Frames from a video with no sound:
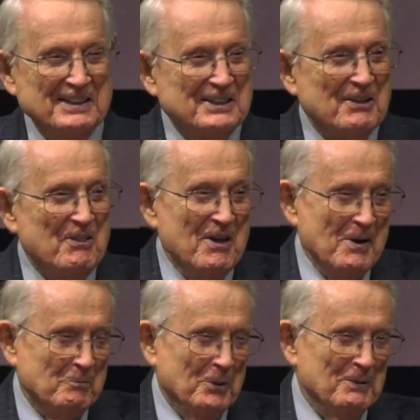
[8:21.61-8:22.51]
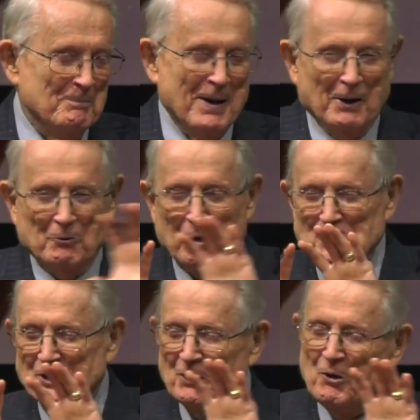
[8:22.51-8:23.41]
to that one by
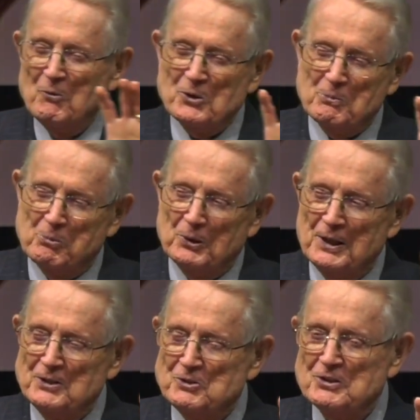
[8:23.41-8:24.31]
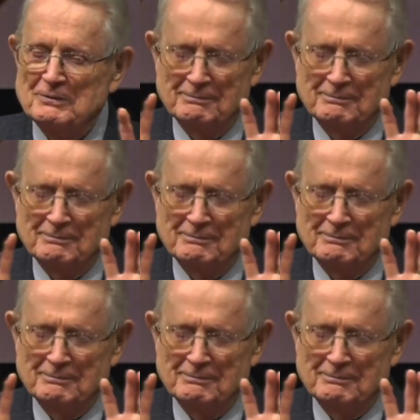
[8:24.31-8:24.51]
crossing over the bridge,